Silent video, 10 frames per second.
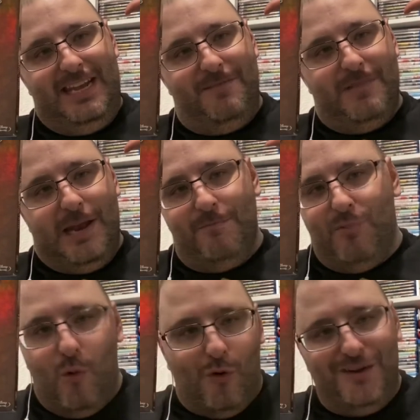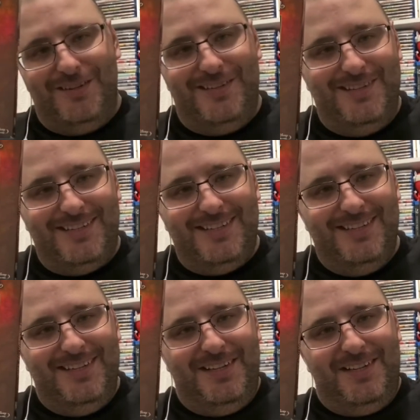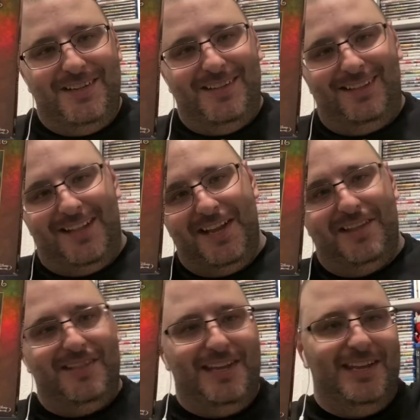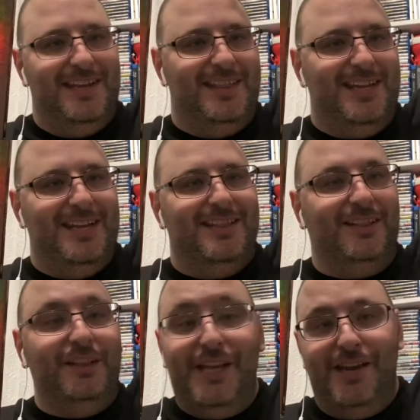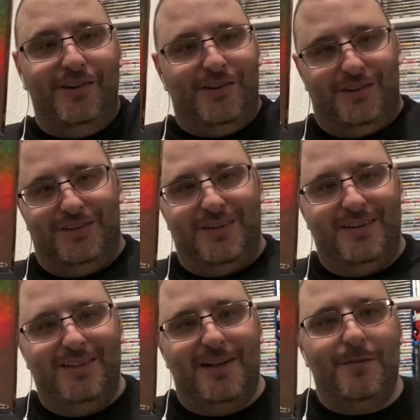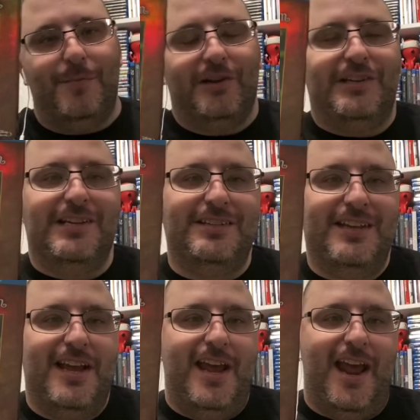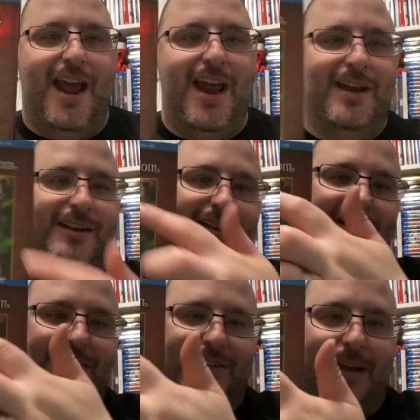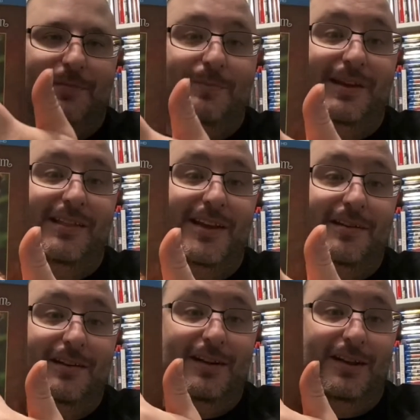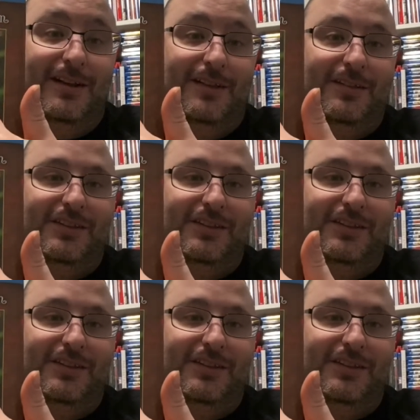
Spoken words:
important, the leaders of the monkeys. And it just happened to be that this